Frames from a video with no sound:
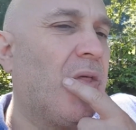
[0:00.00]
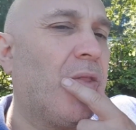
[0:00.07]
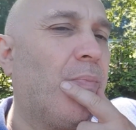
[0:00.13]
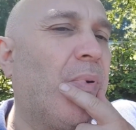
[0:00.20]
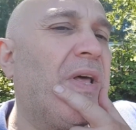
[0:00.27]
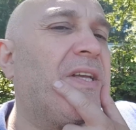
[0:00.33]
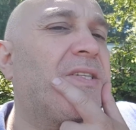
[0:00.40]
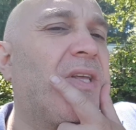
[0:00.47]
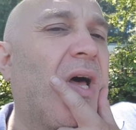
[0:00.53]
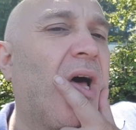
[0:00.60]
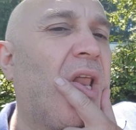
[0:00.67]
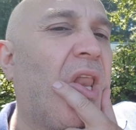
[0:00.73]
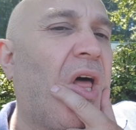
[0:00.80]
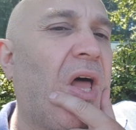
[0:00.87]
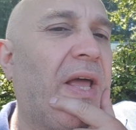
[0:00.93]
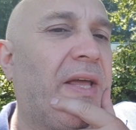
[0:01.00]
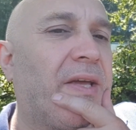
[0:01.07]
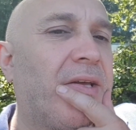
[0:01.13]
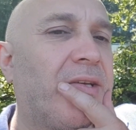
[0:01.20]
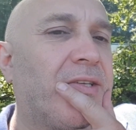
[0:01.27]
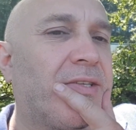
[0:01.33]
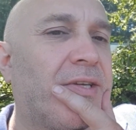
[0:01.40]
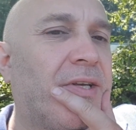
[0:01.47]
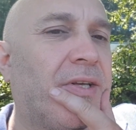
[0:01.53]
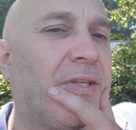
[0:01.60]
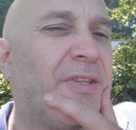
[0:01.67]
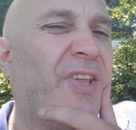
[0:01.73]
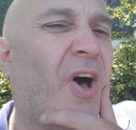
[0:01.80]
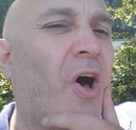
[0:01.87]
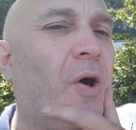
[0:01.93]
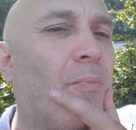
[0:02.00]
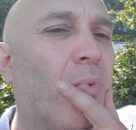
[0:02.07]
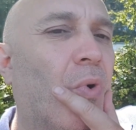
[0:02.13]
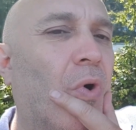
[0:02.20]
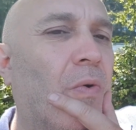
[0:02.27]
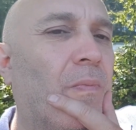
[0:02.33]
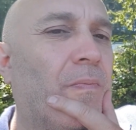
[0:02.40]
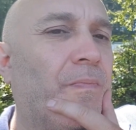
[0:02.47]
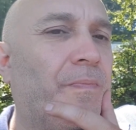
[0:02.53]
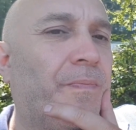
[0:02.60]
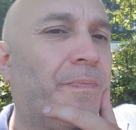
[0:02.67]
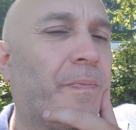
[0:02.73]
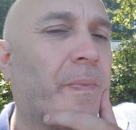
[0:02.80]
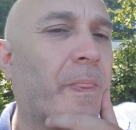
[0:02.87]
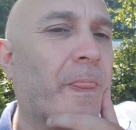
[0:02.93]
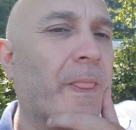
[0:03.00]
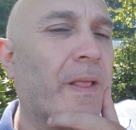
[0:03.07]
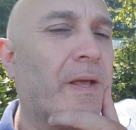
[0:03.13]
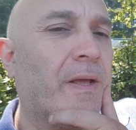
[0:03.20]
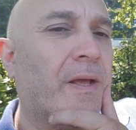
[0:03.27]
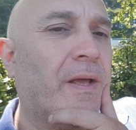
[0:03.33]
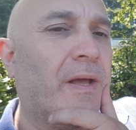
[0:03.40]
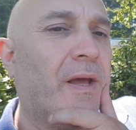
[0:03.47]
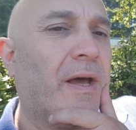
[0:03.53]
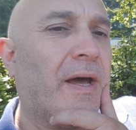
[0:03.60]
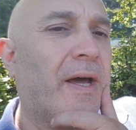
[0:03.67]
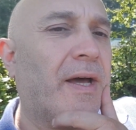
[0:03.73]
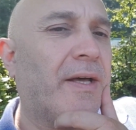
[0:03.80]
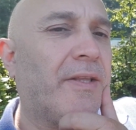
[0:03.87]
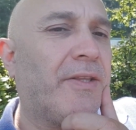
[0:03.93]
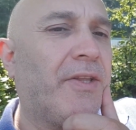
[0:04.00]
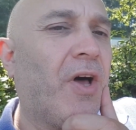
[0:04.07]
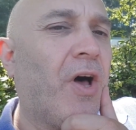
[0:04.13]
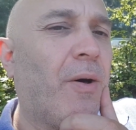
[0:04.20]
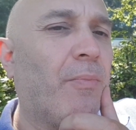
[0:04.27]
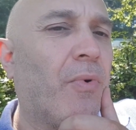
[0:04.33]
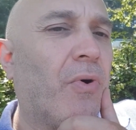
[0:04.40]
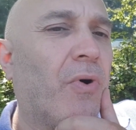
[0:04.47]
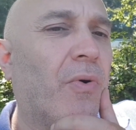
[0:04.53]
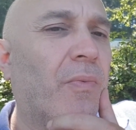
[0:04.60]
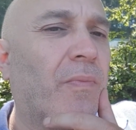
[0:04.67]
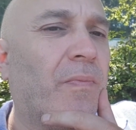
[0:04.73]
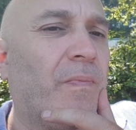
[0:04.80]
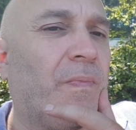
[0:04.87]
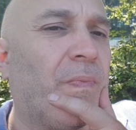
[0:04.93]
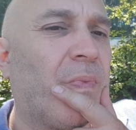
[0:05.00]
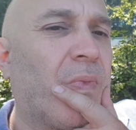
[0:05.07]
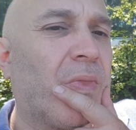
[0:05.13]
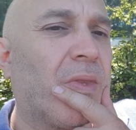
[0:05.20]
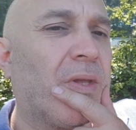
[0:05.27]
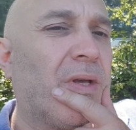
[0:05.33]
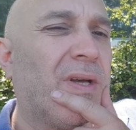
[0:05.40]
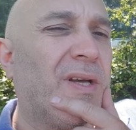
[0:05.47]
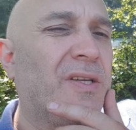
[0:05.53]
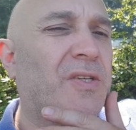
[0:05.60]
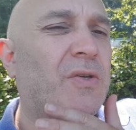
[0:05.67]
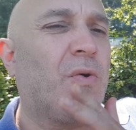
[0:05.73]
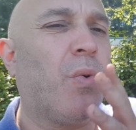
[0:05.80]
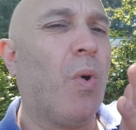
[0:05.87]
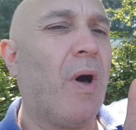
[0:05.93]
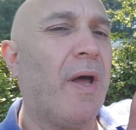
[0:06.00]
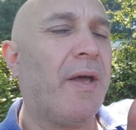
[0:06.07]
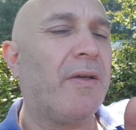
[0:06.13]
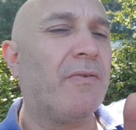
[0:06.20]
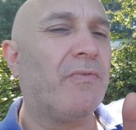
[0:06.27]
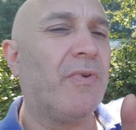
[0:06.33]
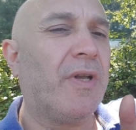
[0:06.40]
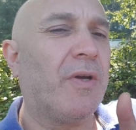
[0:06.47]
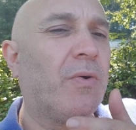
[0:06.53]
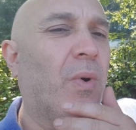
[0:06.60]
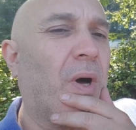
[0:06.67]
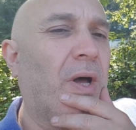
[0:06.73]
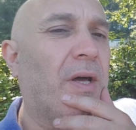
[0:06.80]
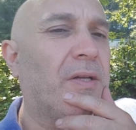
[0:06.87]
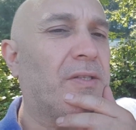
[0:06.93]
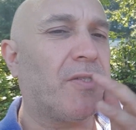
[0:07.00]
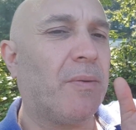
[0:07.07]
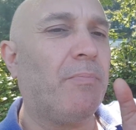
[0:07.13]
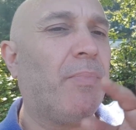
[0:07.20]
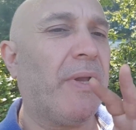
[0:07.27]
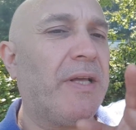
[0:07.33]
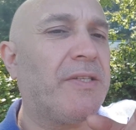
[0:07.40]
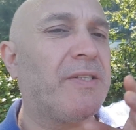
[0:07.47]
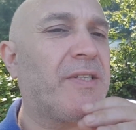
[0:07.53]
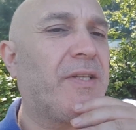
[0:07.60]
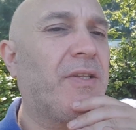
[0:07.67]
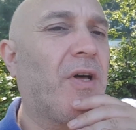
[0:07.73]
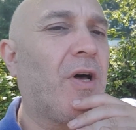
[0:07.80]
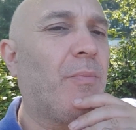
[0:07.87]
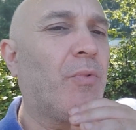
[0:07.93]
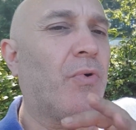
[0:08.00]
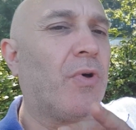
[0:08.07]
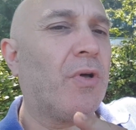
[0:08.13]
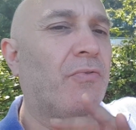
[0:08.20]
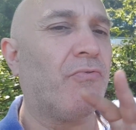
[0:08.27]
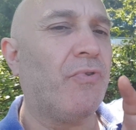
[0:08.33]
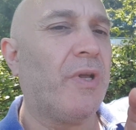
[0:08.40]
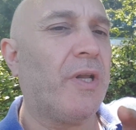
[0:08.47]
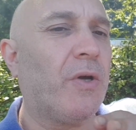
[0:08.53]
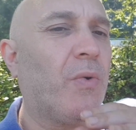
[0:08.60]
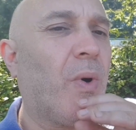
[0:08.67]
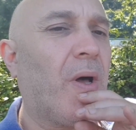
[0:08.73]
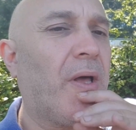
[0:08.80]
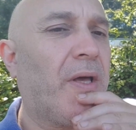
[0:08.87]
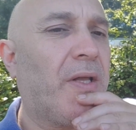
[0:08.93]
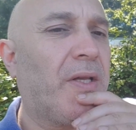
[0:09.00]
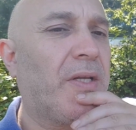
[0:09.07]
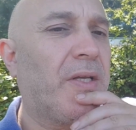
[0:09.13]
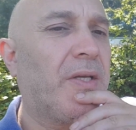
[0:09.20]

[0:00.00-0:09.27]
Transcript: the place that I like is Dartmoor. And Dartmoor is quiet, really quiet. Some places in Dartmoor are really quiet.